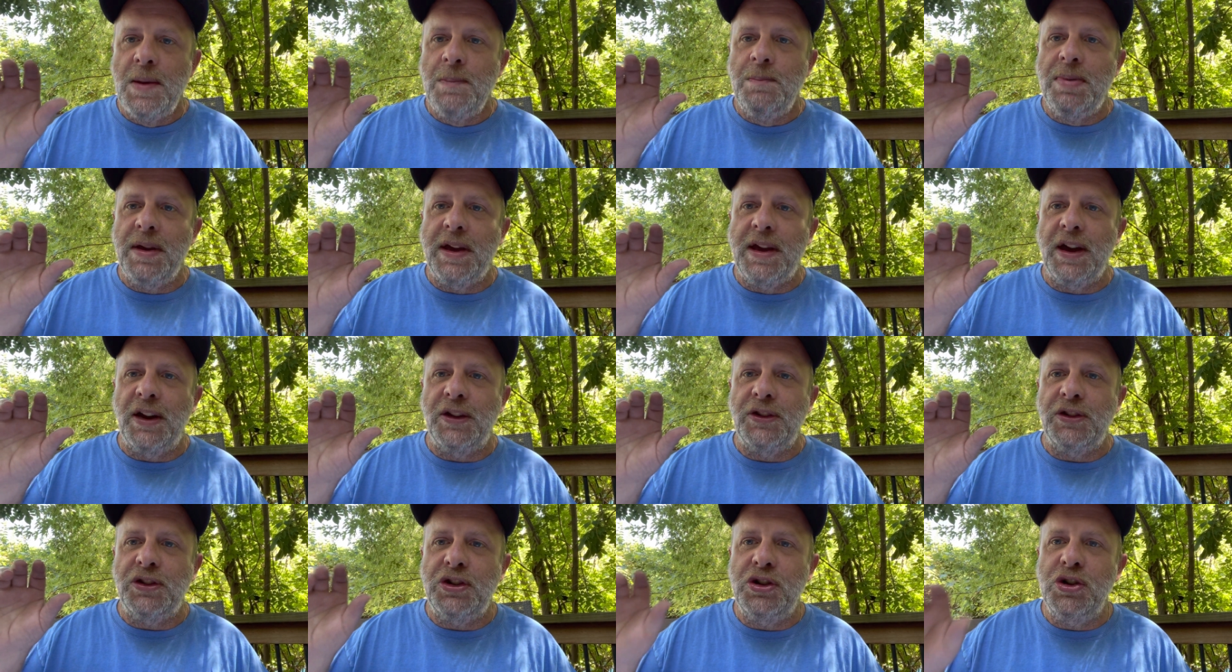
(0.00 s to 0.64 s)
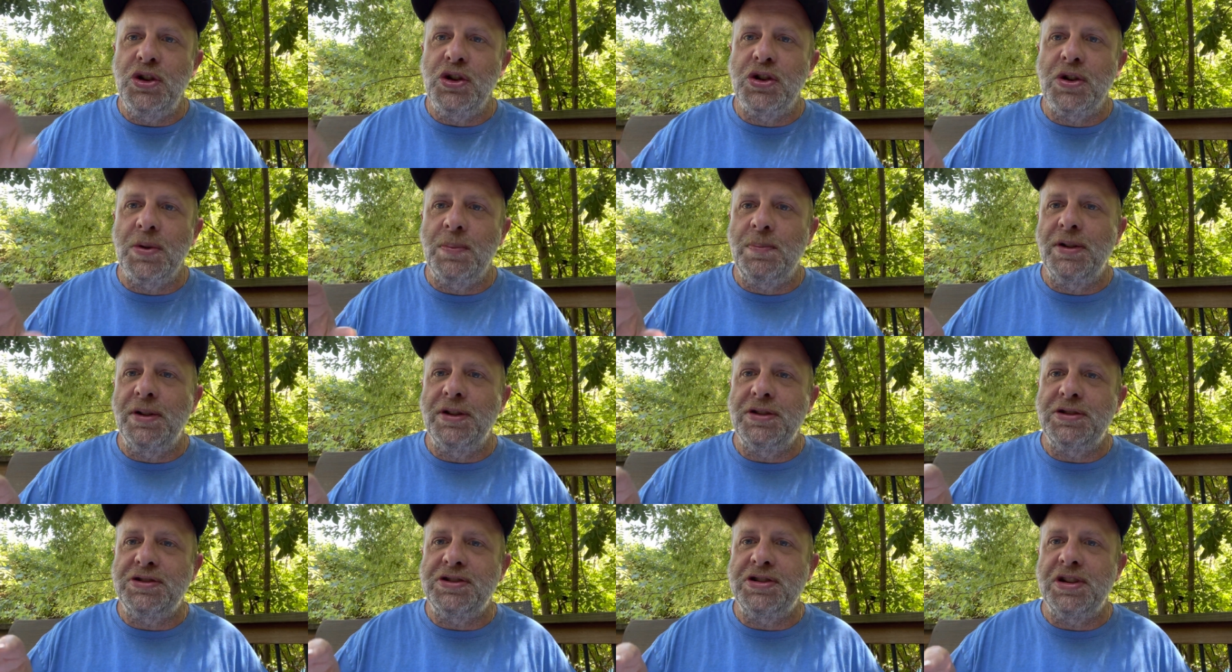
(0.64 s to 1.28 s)
because you can
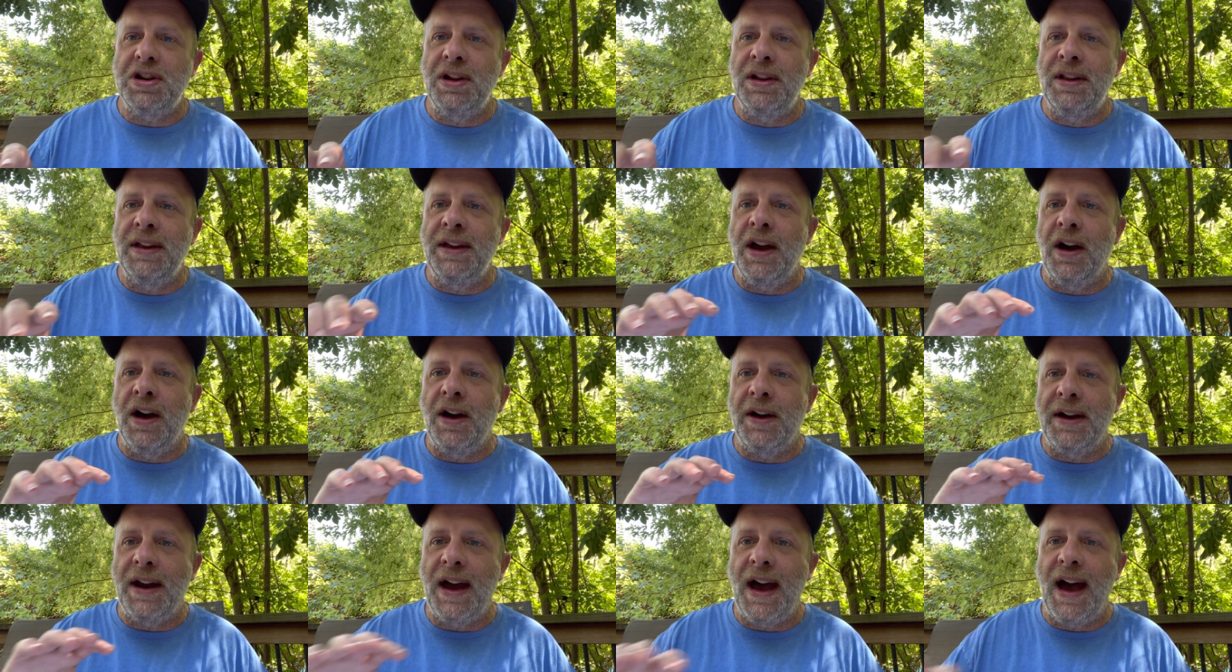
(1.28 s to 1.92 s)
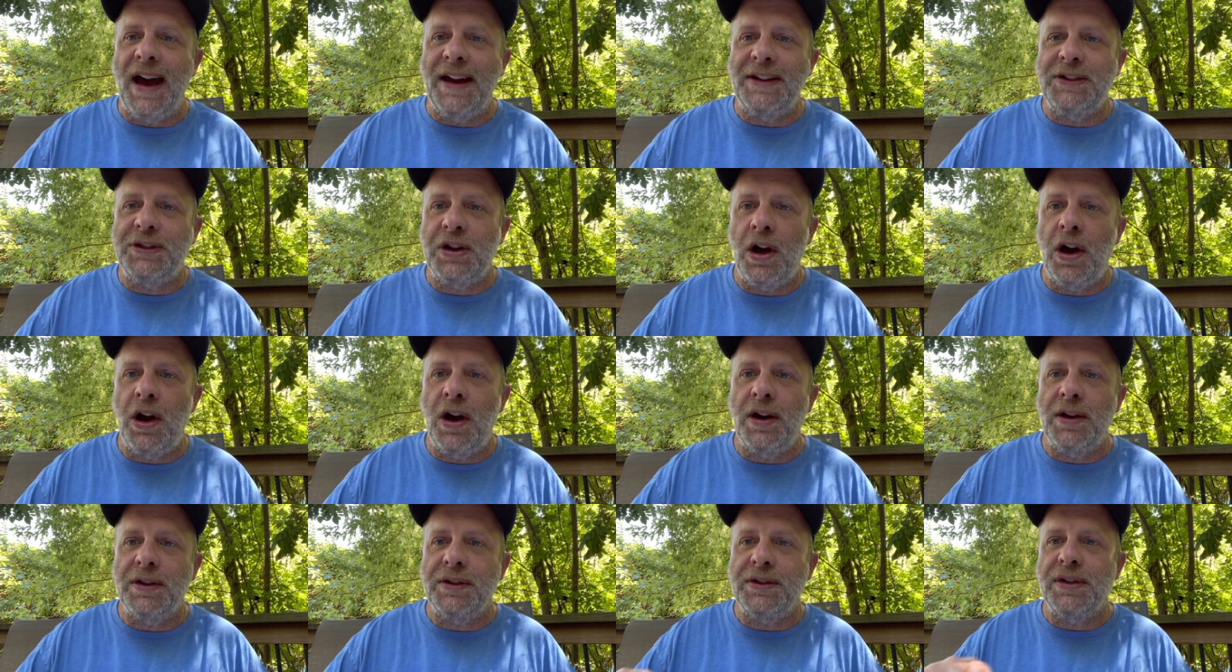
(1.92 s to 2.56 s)
put chili on hot
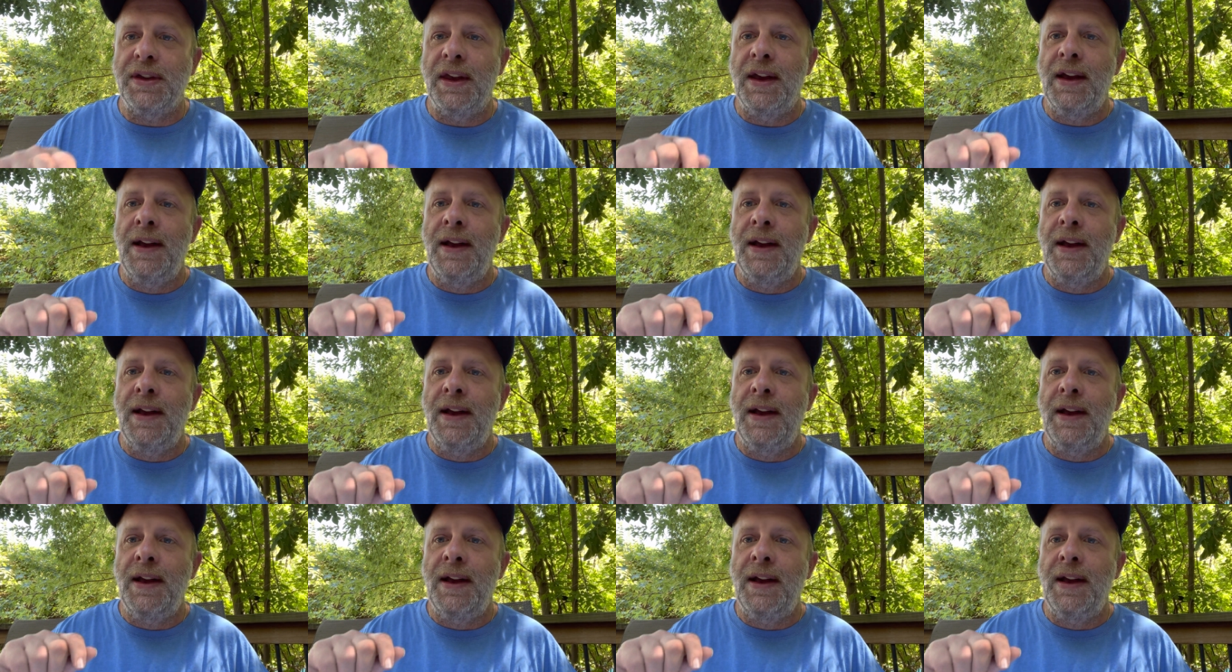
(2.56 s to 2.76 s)
dogs